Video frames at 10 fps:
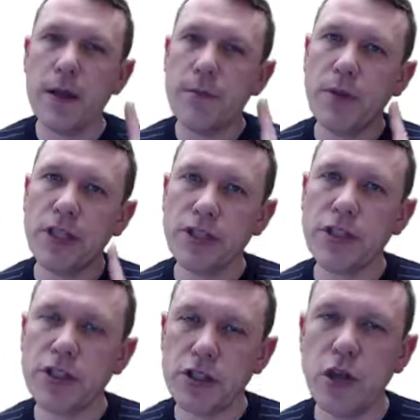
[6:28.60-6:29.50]
But
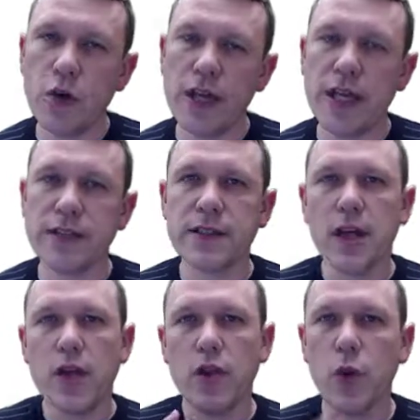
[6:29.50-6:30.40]
just know this,
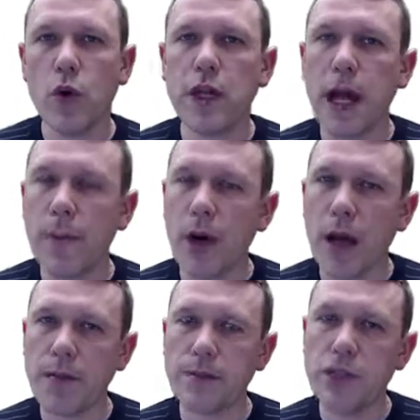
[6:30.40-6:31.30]
the workout
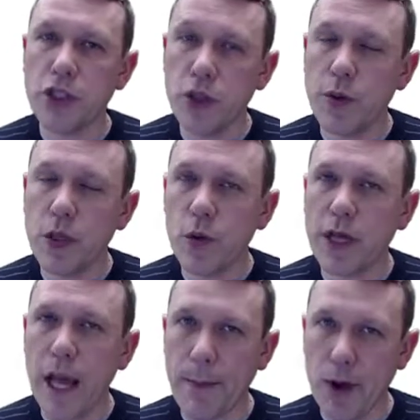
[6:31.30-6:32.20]
problems, doing the
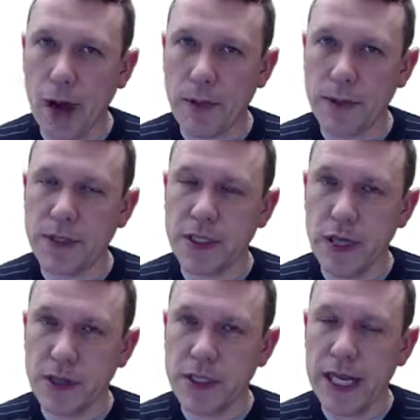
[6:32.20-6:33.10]
workout problems and
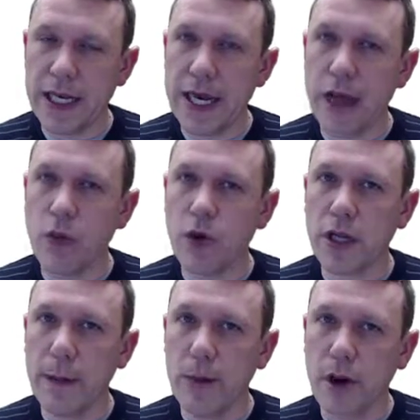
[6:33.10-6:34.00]
understanding how the
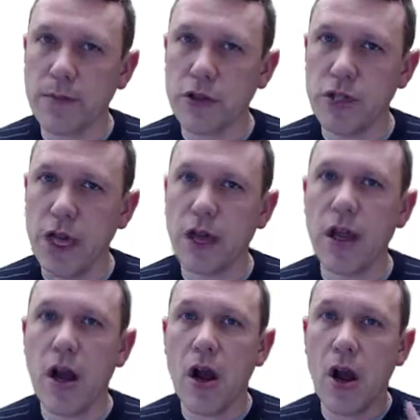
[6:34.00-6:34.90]
workout problems are done
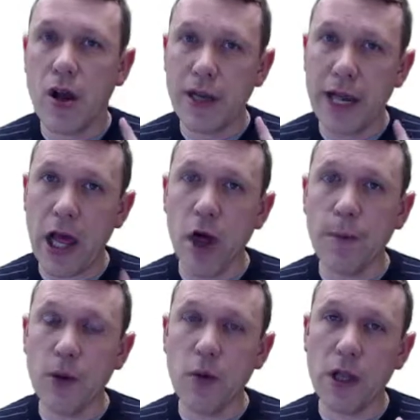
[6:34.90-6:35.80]
are going to help
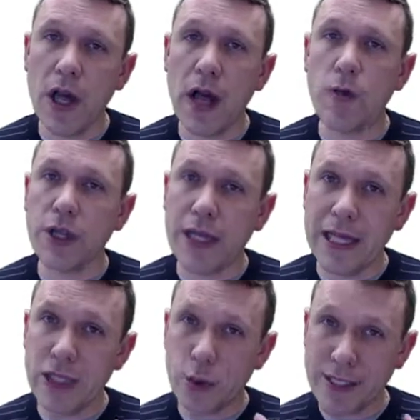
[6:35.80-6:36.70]
you a lot when you
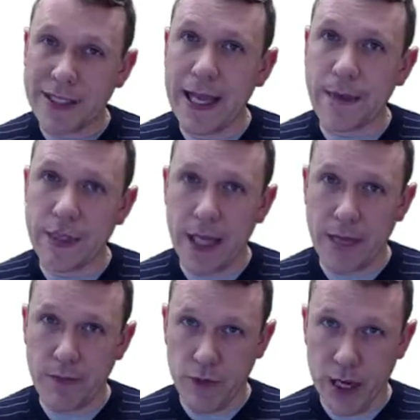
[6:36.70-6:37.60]
get to exam
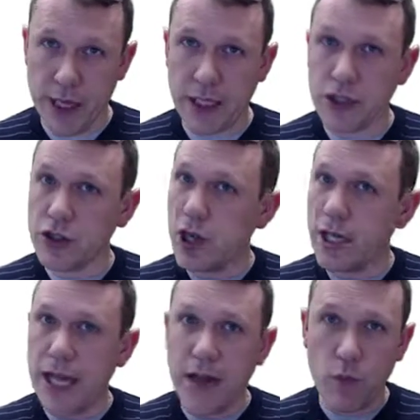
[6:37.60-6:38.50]
time, right? Because you're not
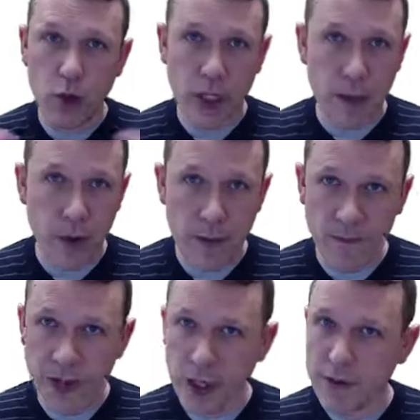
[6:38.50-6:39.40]
going to have workout problem
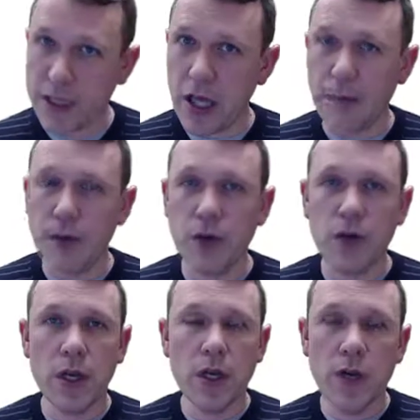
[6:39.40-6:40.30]
videos to help
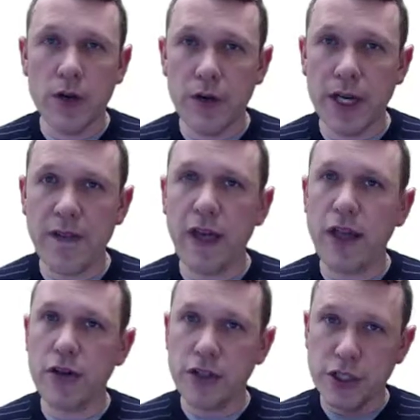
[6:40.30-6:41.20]
you or anything.
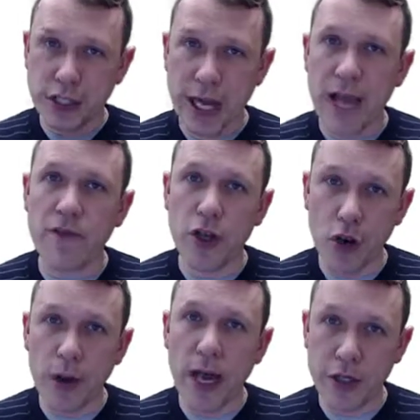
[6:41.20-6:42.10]
You're just going to have to
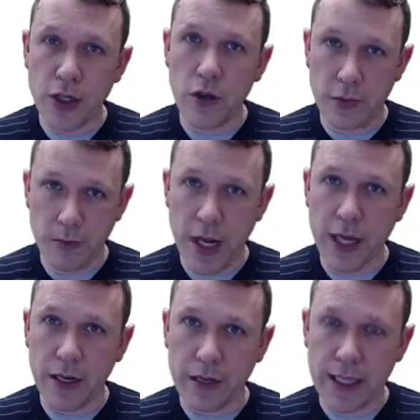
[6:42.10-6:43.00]
know how to do them,
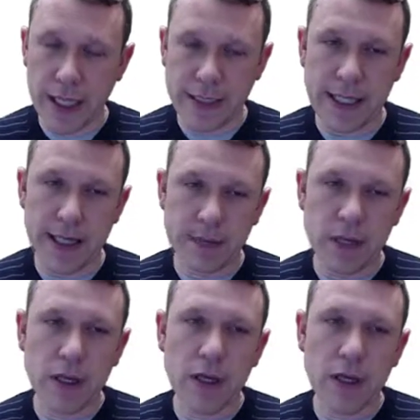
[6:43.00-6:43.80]
right, on the exams.